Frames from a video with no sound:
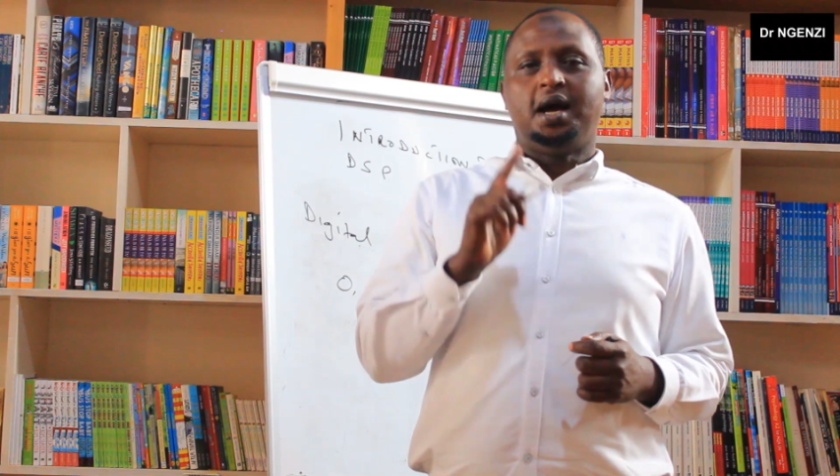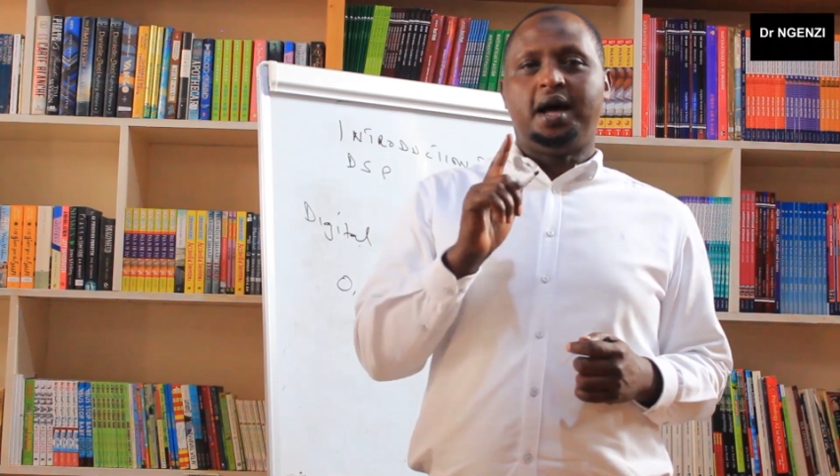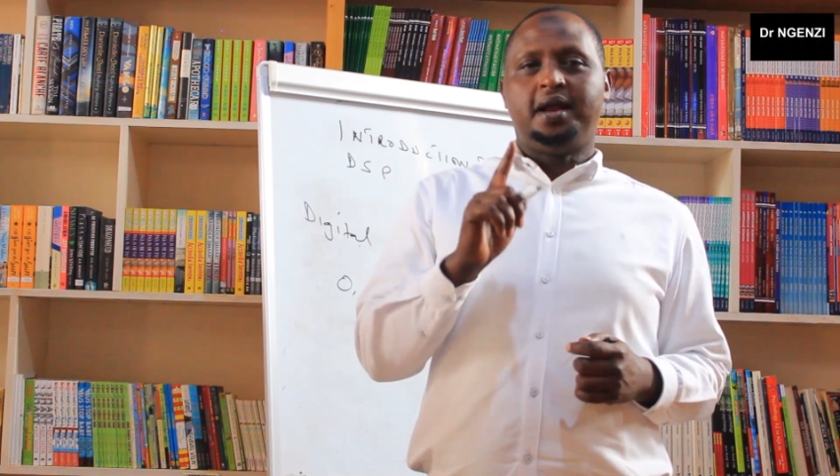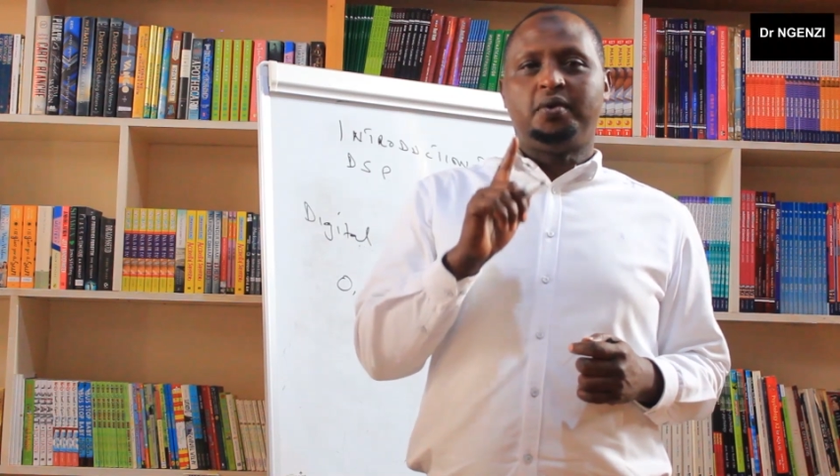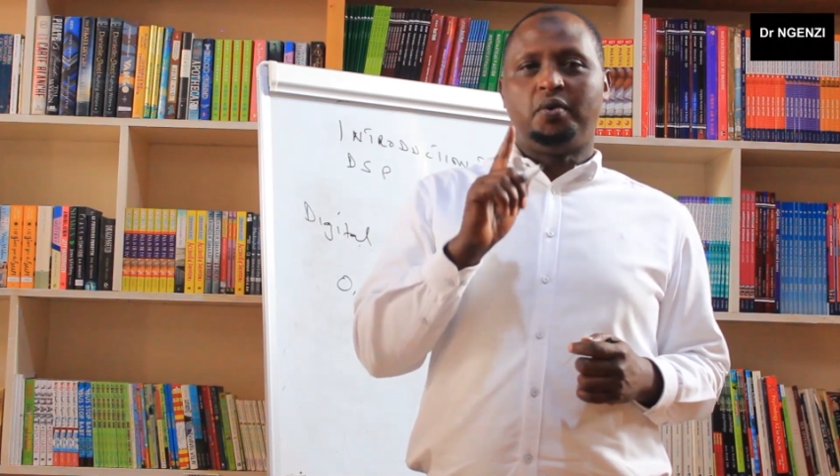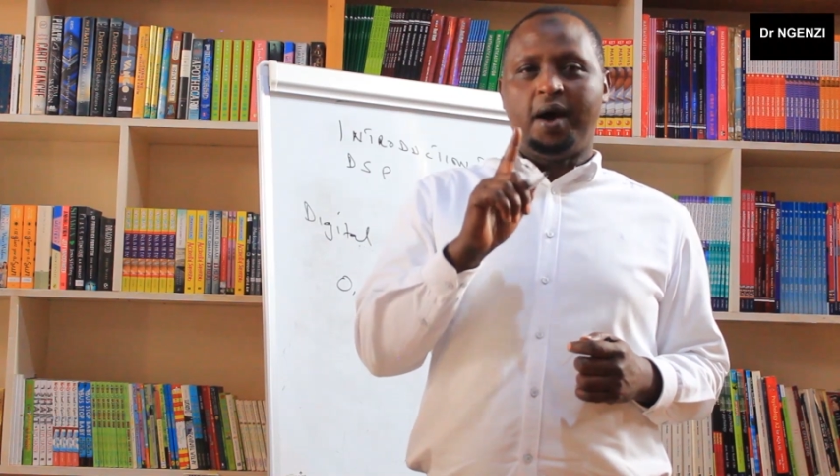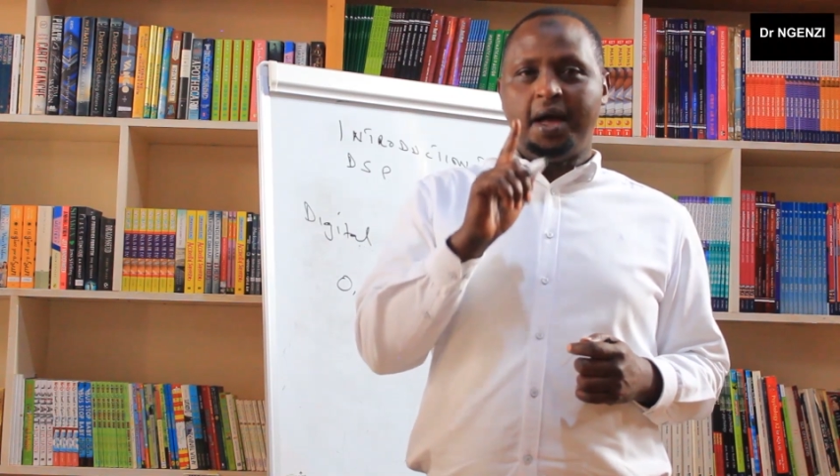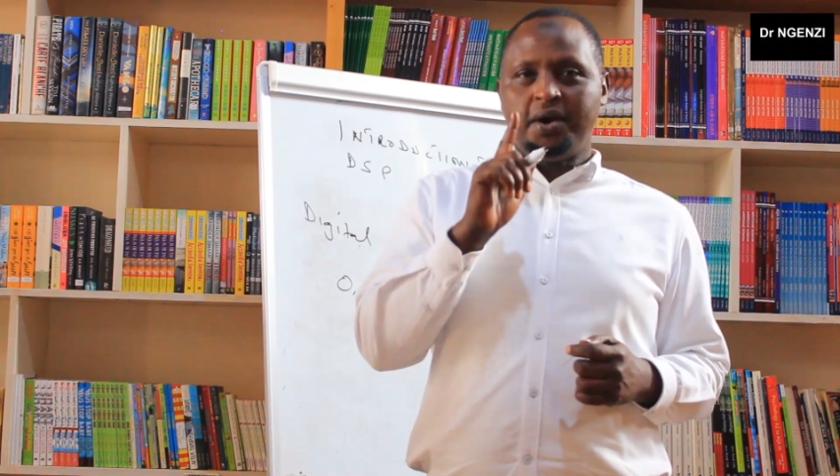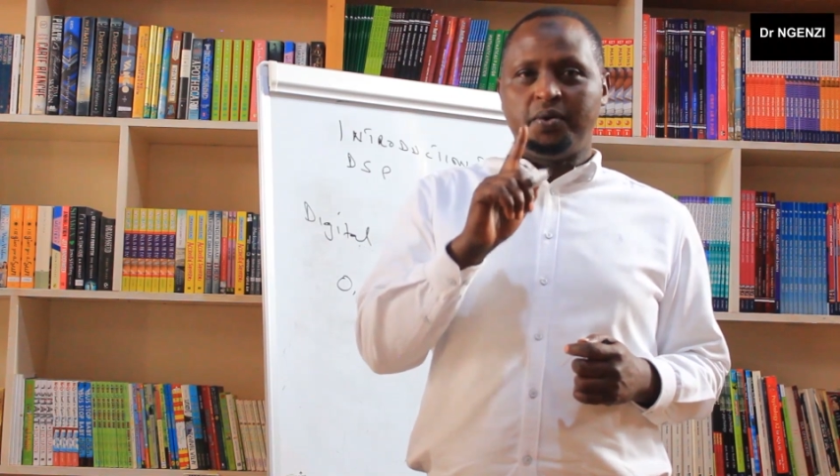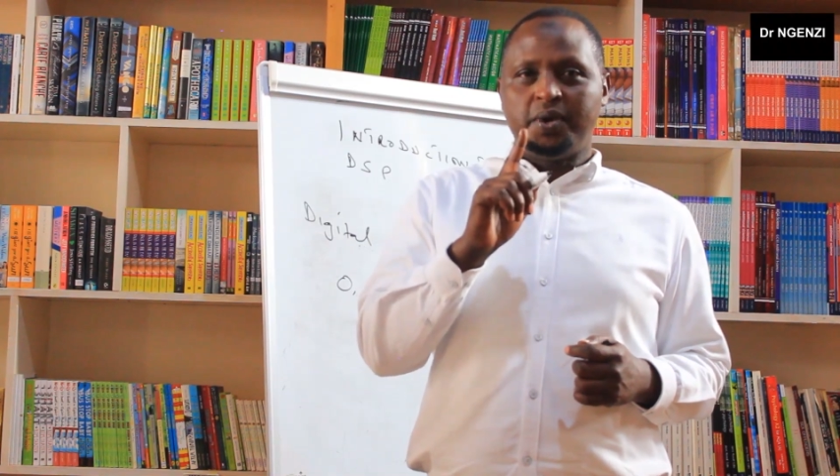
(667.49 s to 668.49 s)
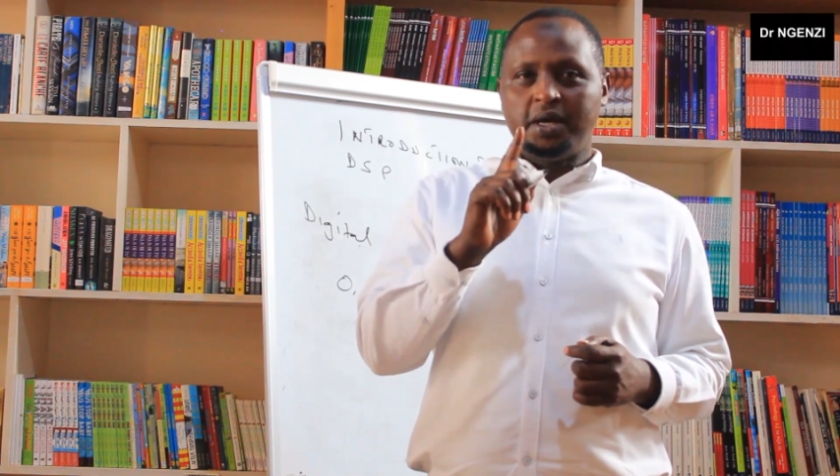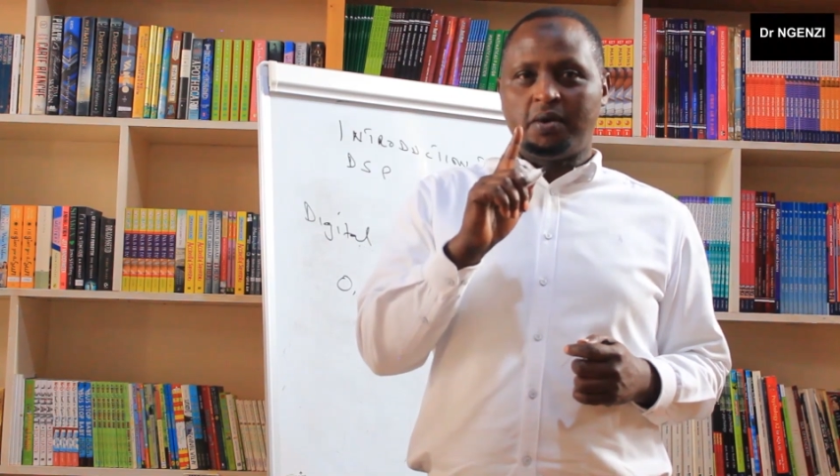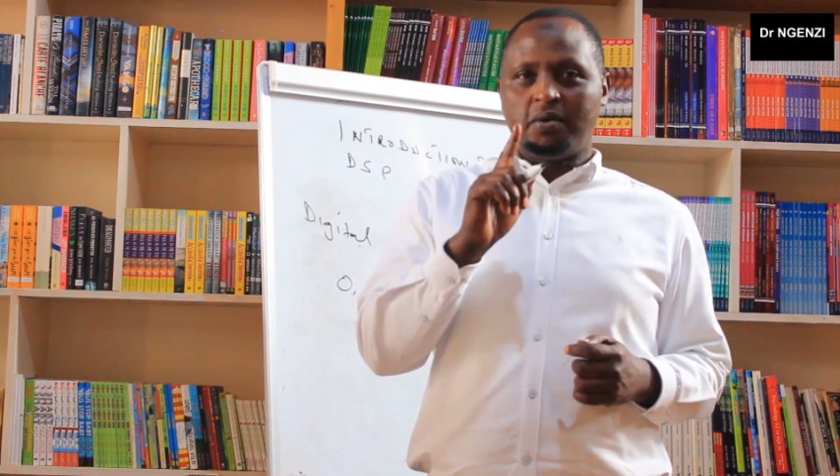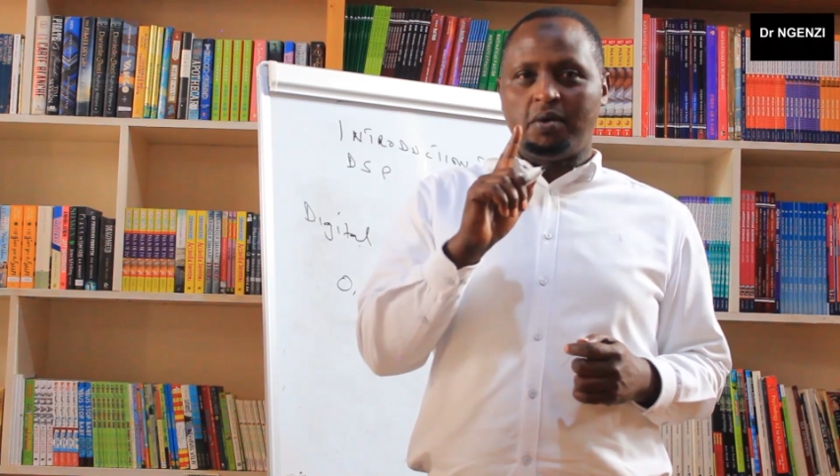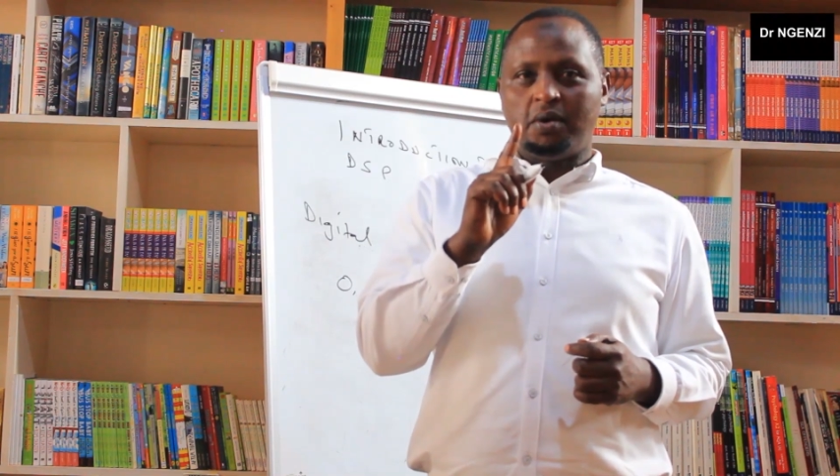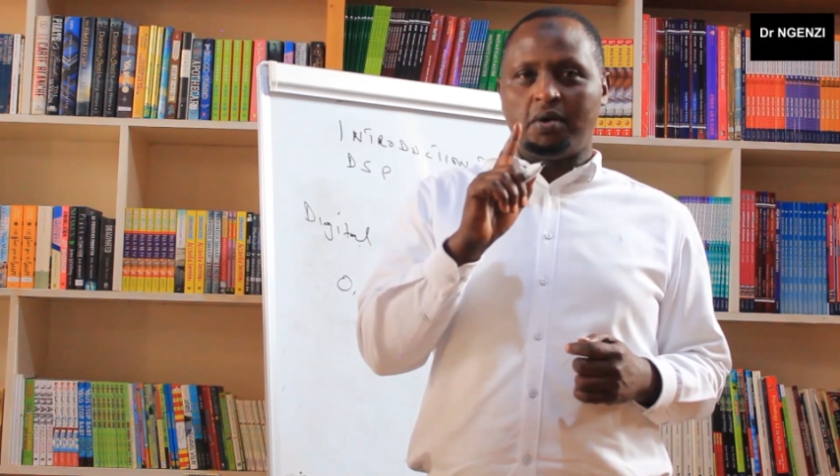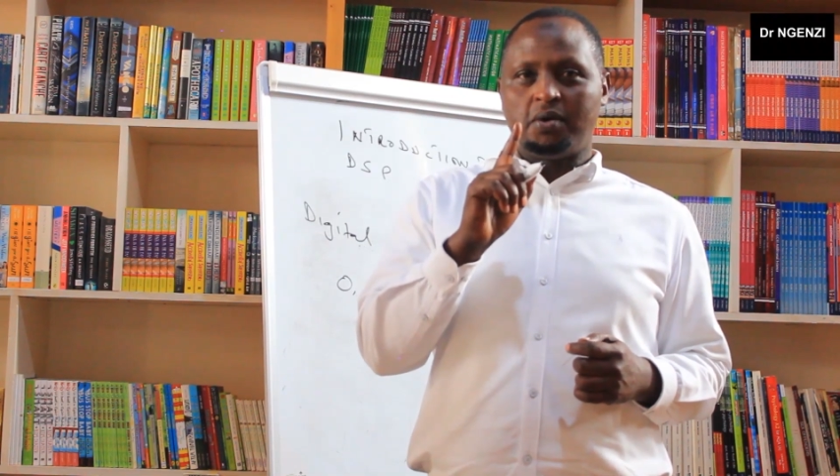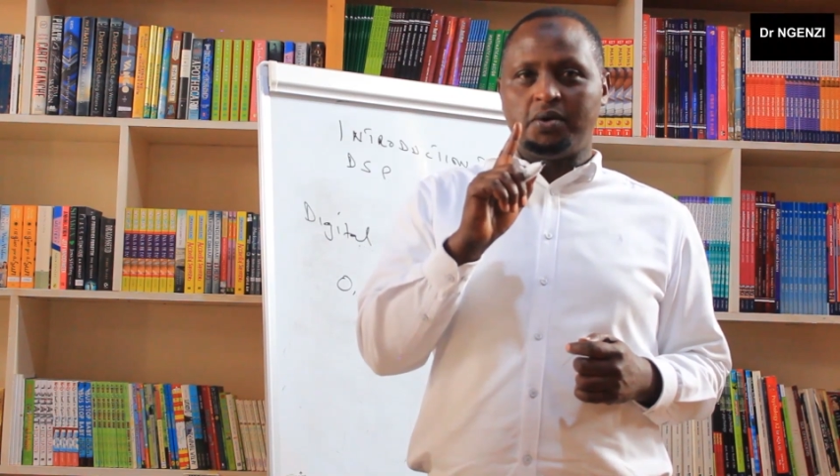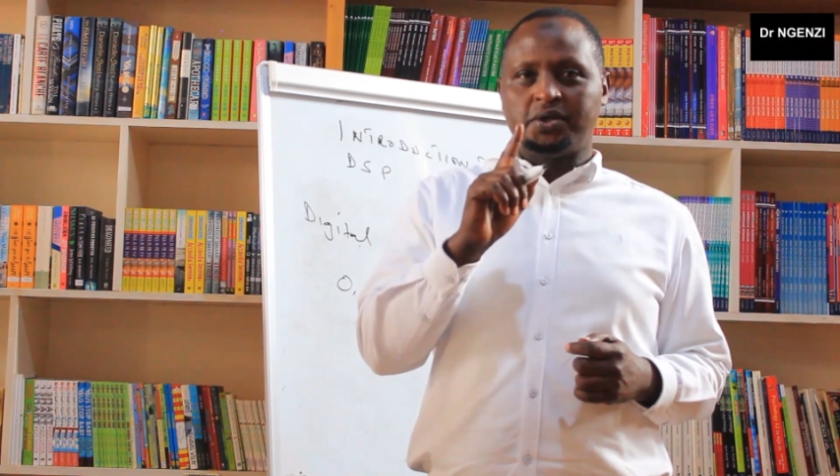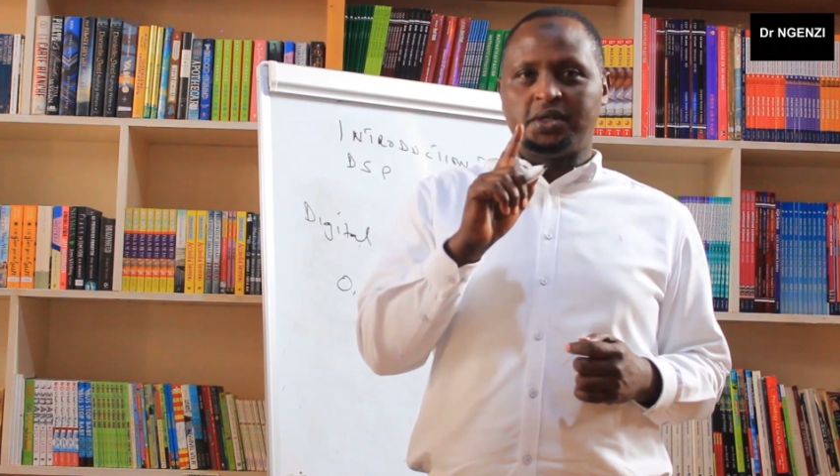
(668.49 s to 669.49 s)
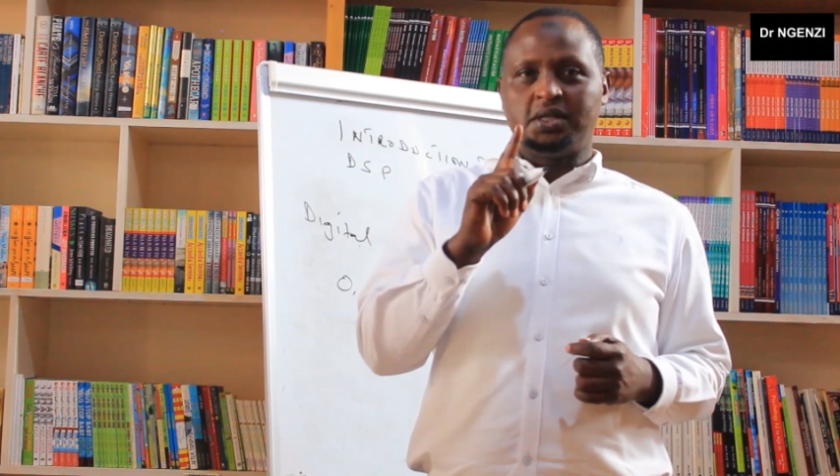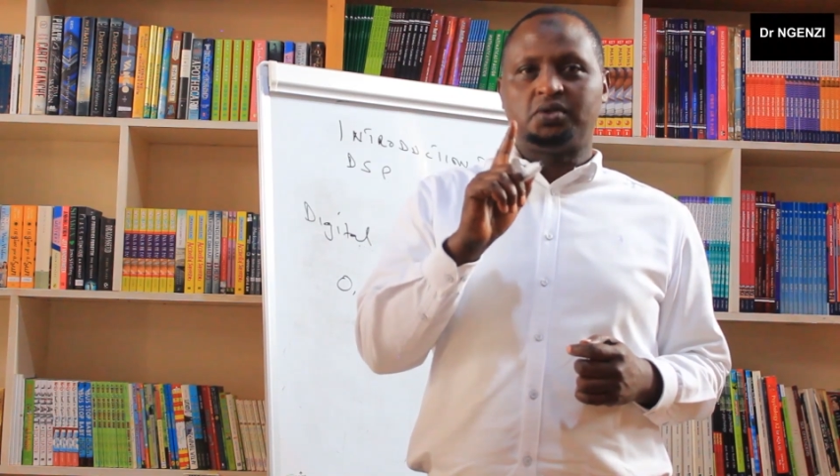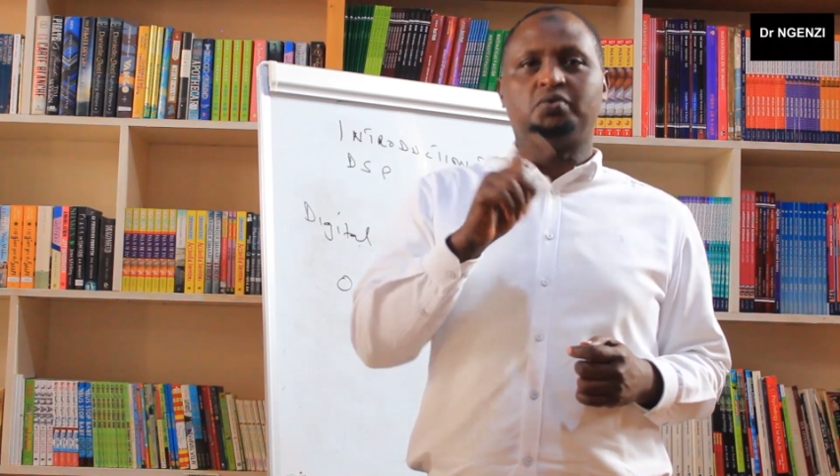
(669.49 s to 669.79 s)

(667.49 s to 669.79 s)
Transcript: And why do we use this?